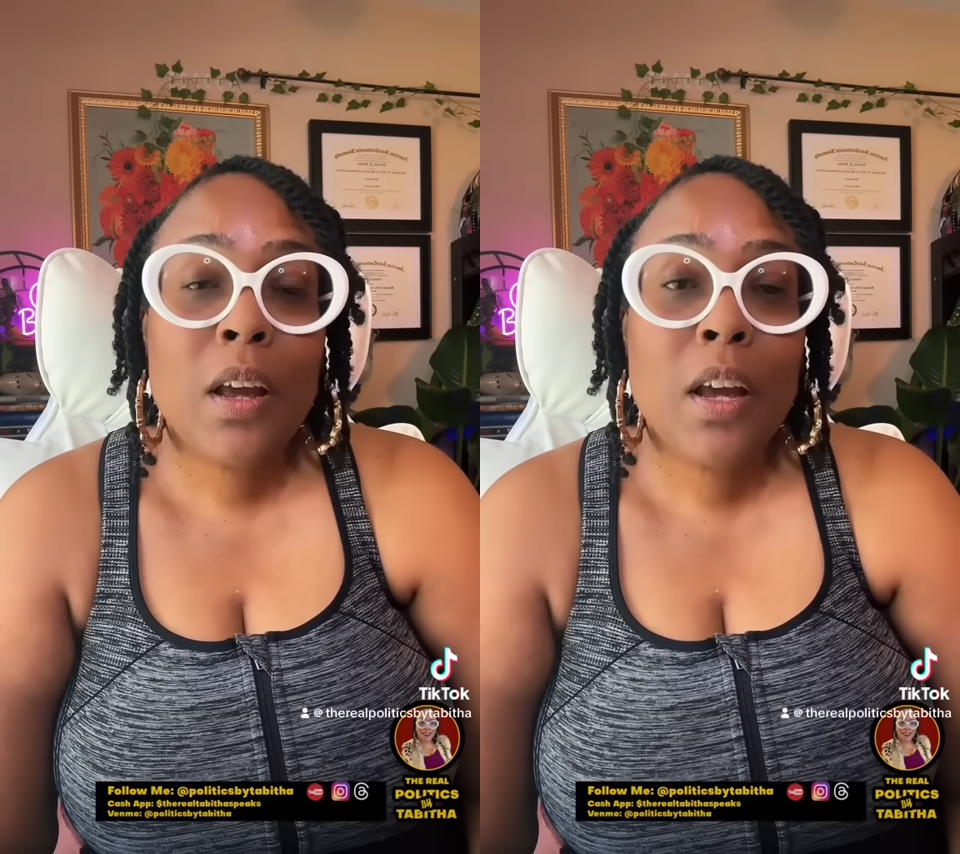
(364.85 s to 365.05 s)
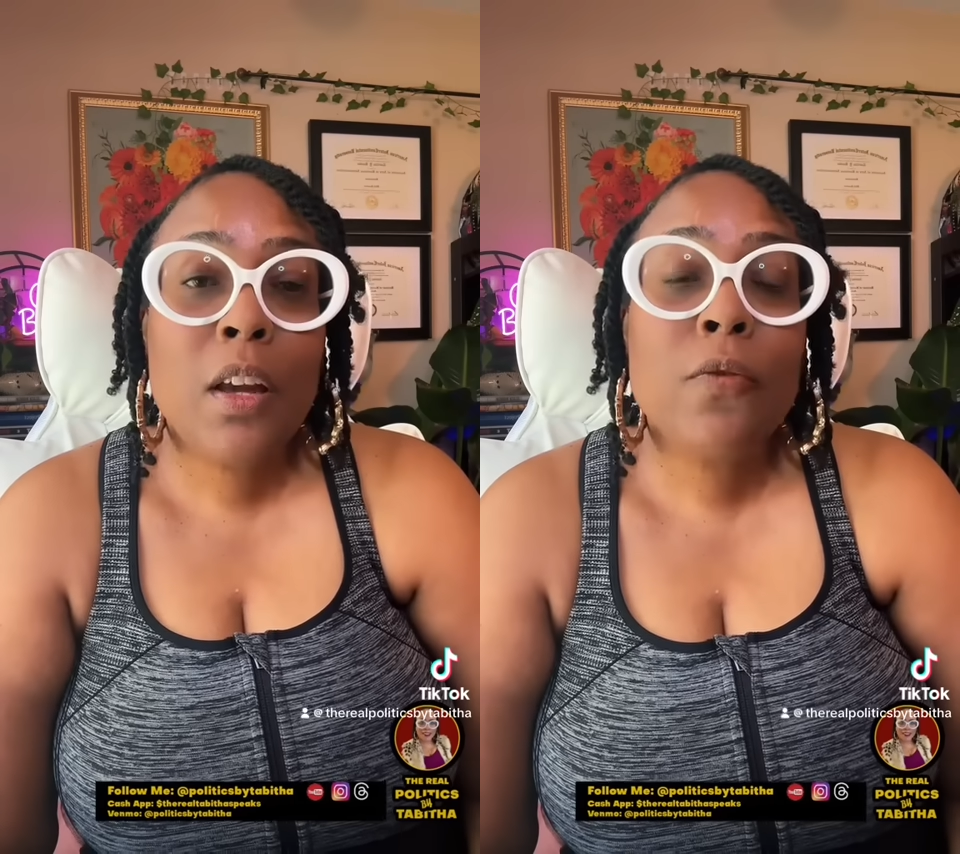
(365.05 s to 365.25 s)

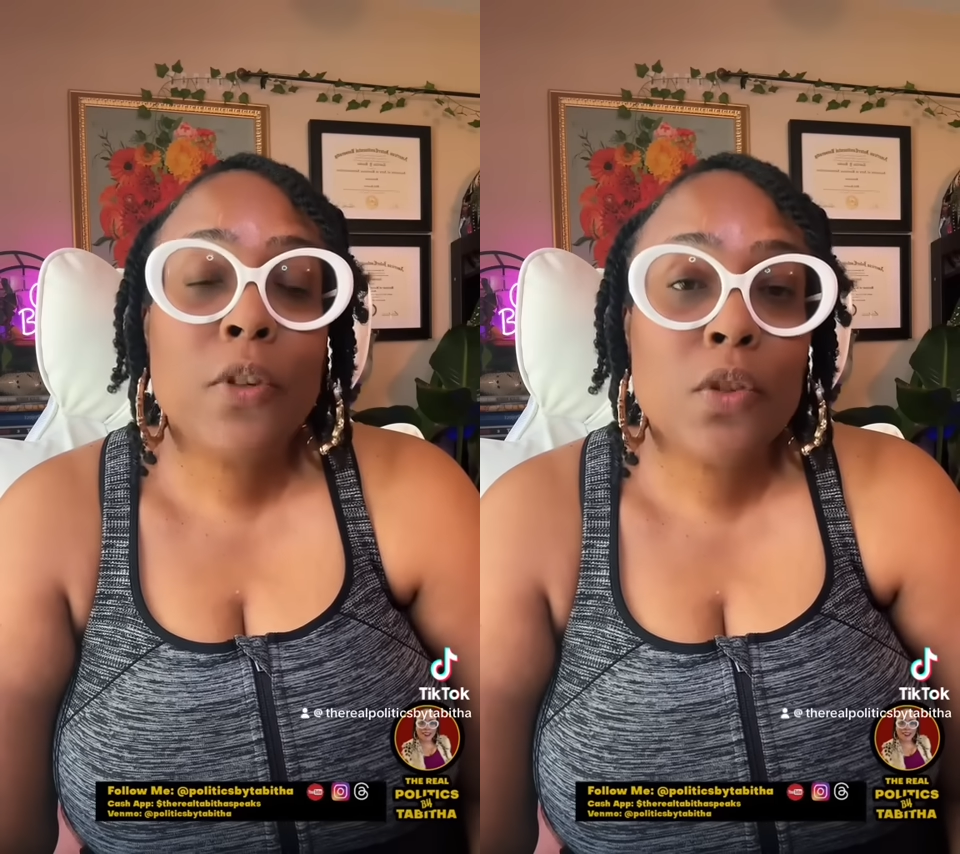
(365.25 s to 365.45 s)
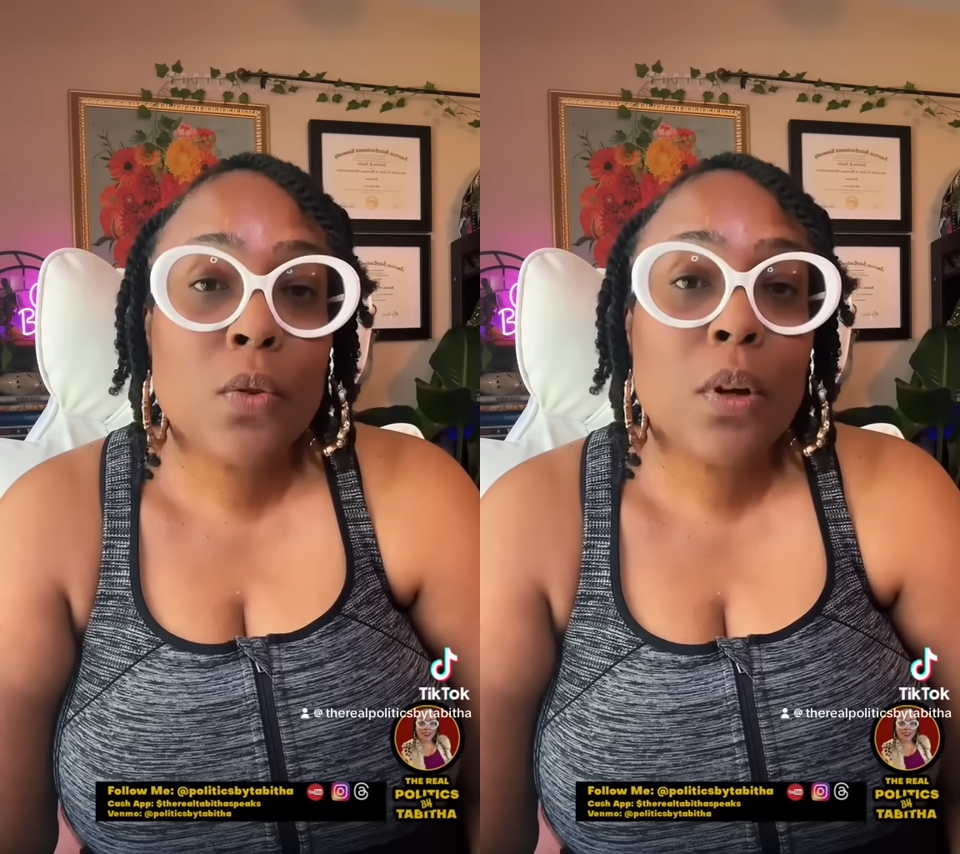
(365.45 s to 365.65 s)
and for
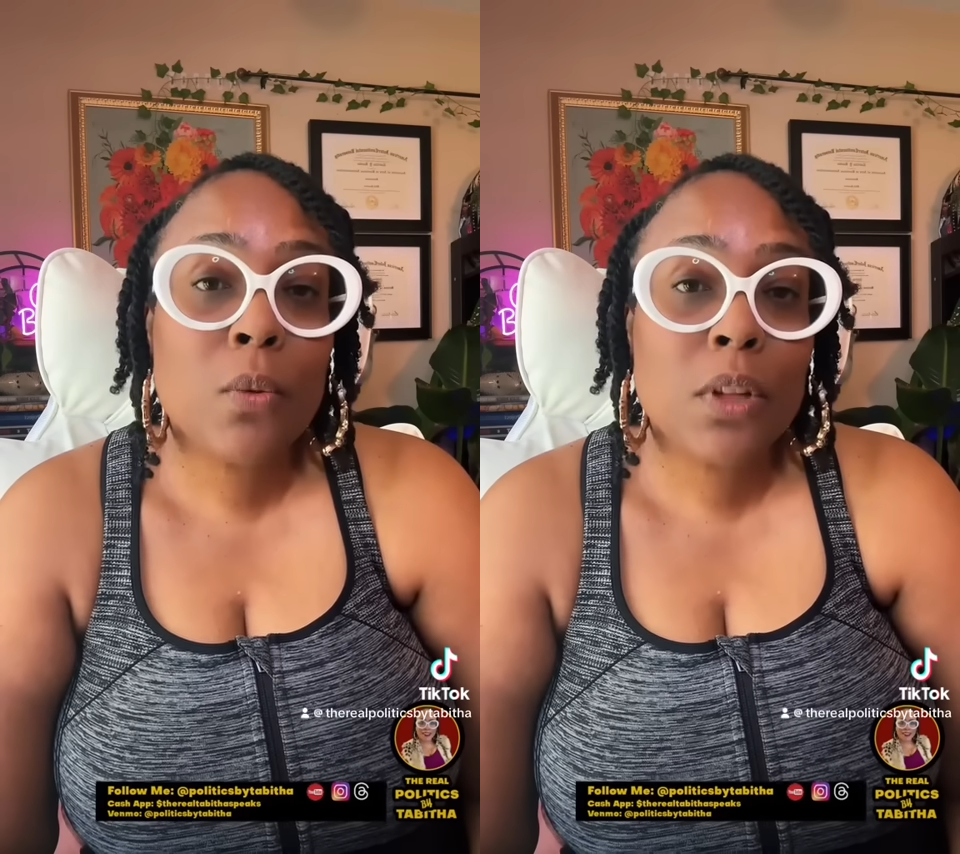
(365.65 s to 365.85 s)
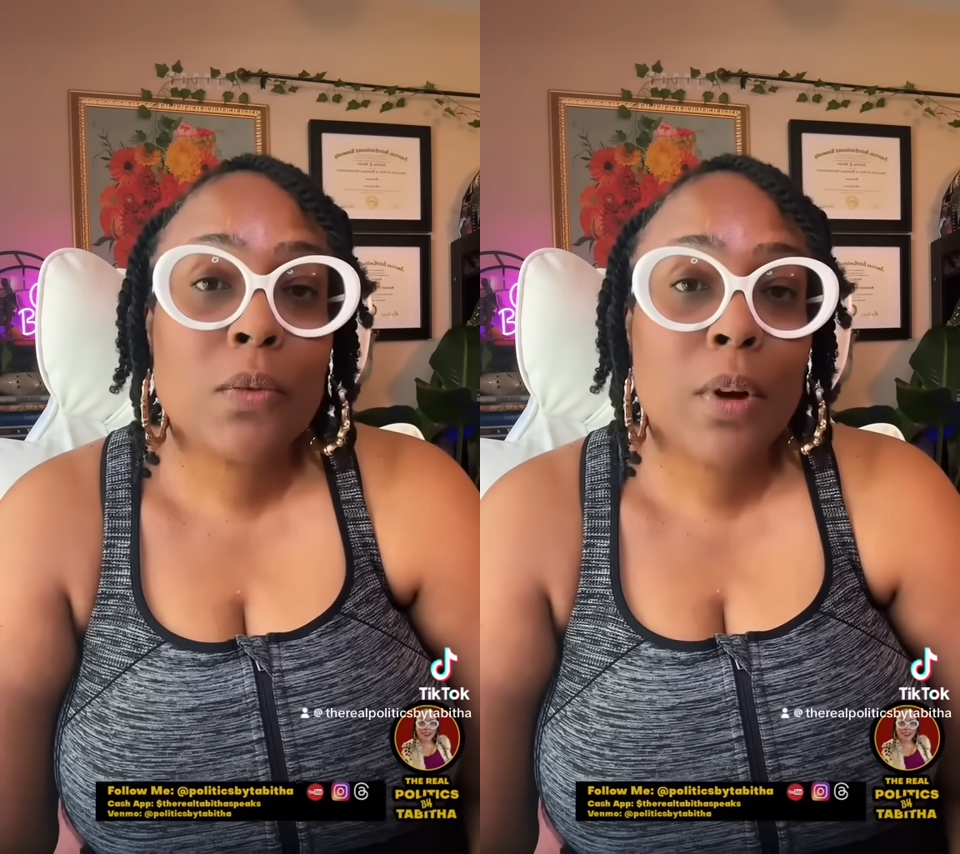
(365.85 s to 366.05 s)
doing
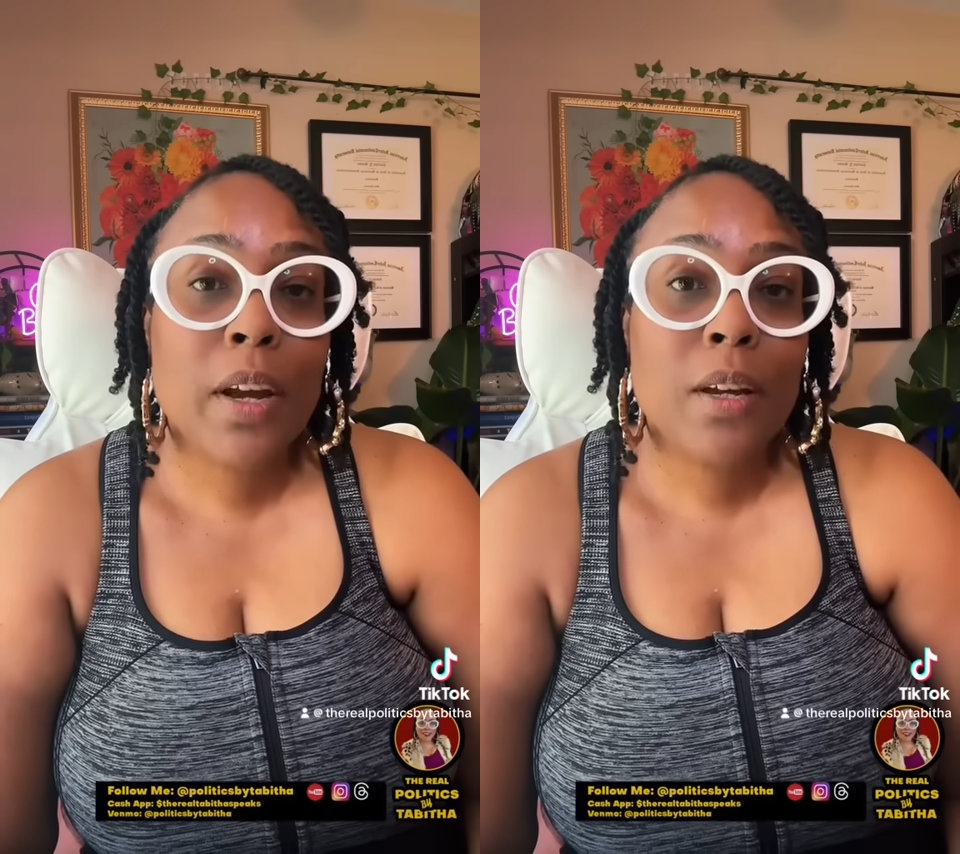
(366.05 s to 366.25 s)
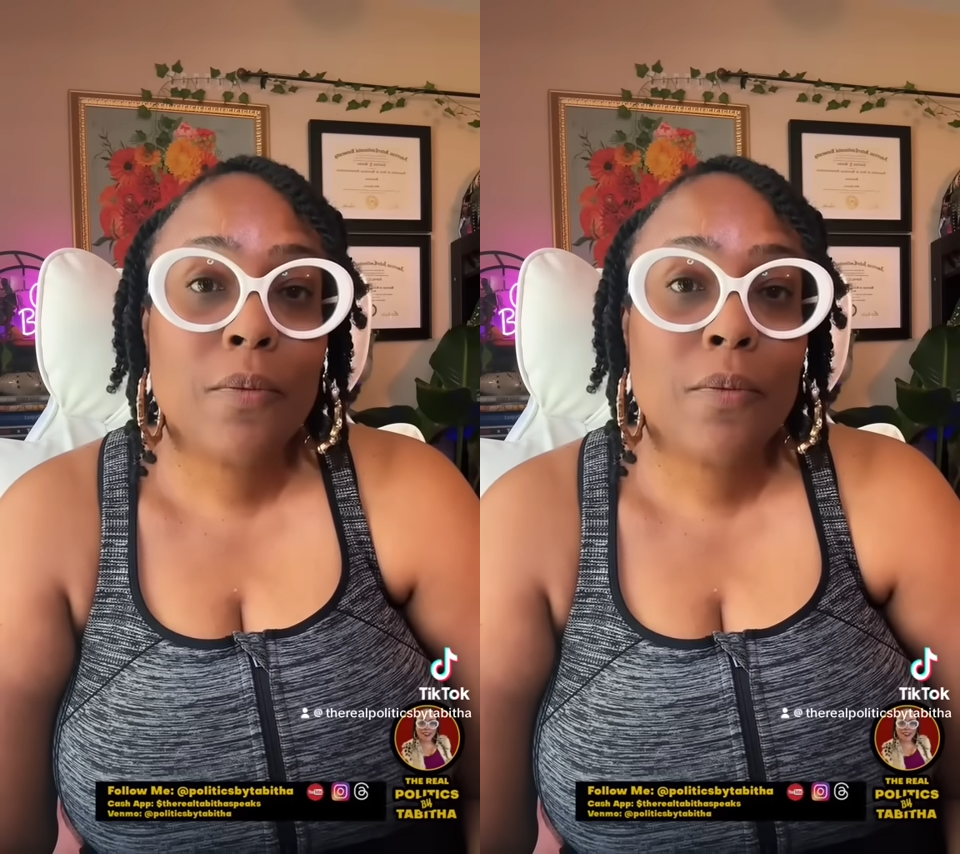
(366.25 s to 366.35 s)
what's right.